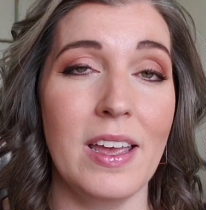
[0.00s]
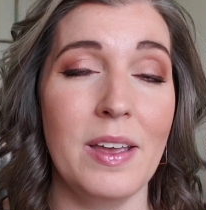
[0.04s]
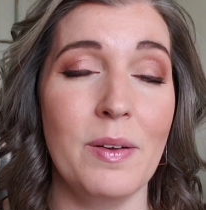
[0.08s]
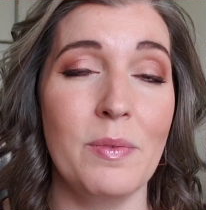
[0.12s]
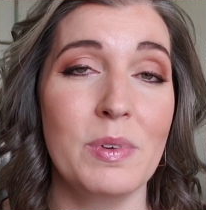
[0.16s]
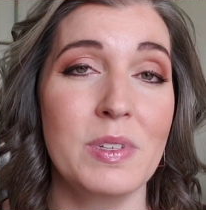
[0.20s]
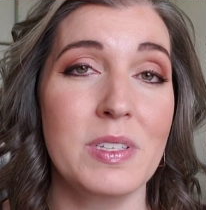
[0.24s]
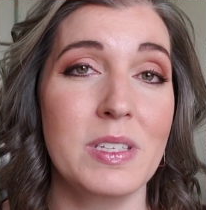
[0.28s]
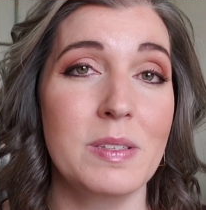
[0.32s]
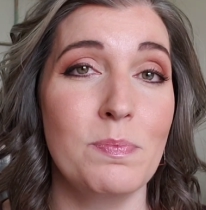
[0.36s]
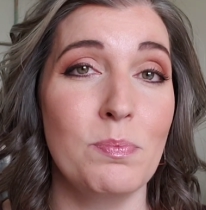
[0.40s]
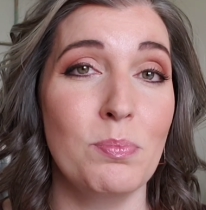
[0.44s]
It
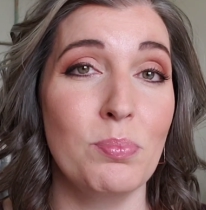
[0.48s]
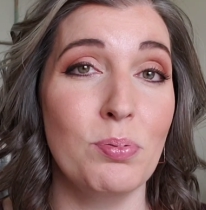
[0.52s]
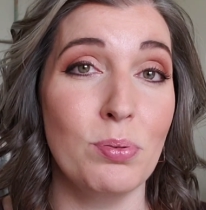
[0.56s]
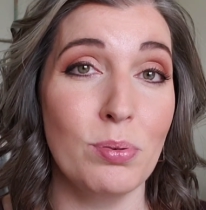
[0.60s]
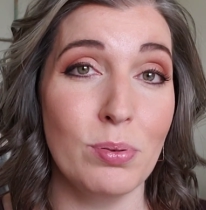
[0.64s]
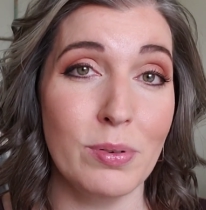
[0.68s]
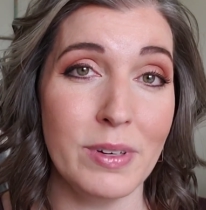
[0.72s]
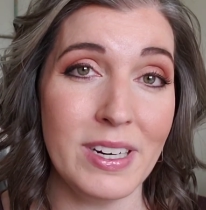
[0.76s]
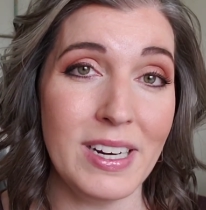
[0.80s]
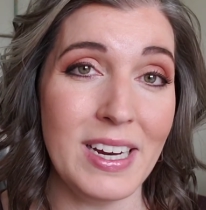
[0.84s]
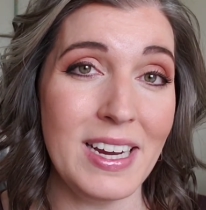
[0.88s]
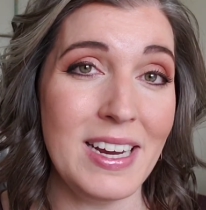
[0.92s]
was
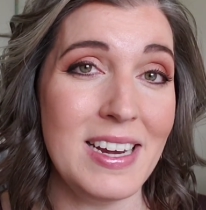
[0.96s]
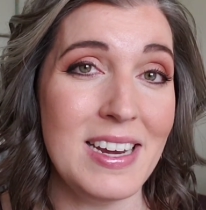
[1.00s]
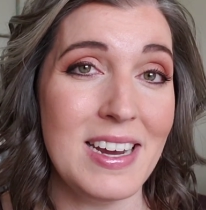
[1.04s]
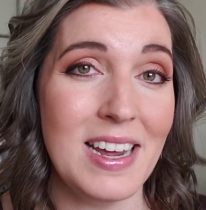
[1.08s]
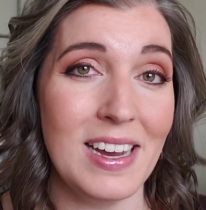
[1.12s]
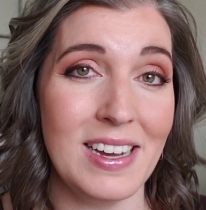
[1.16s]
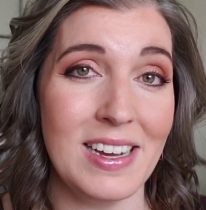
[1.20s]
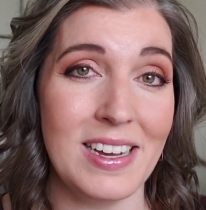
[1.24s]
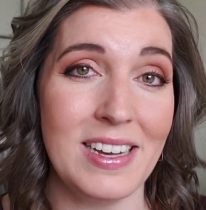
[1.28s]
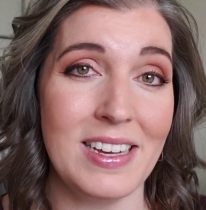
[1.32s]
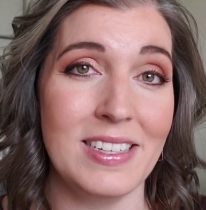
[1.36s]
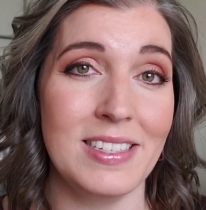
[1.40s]
pretty
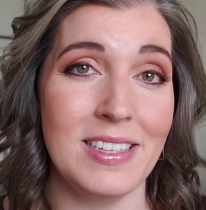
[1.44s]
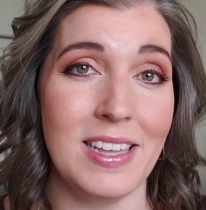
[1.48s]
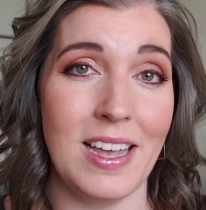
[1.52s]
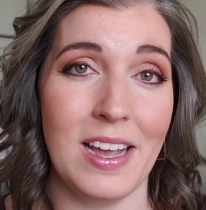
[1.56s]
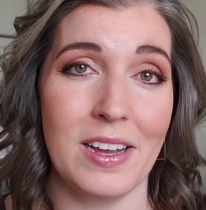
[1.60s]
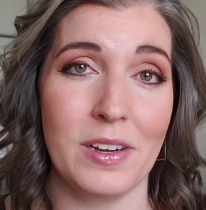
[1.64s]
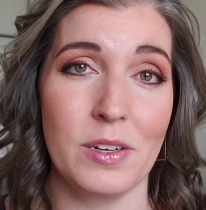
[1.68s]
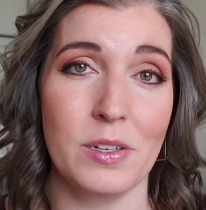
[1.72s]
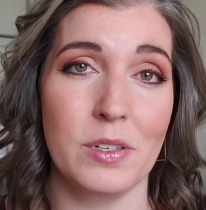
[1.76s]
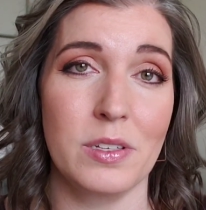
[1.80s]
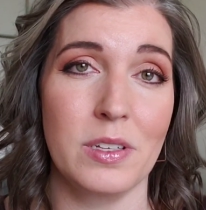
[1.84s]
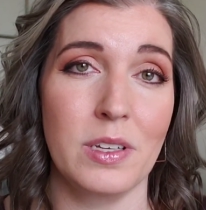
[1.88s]
nice,
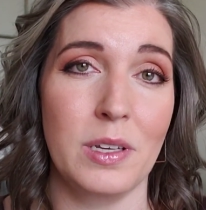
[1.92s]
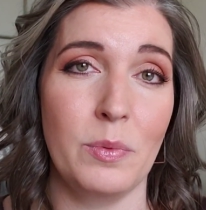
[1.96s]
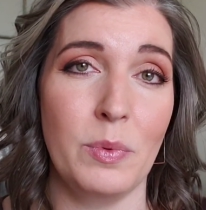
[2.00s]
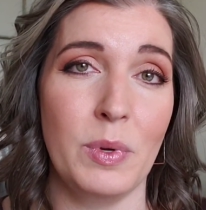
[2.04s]
actually.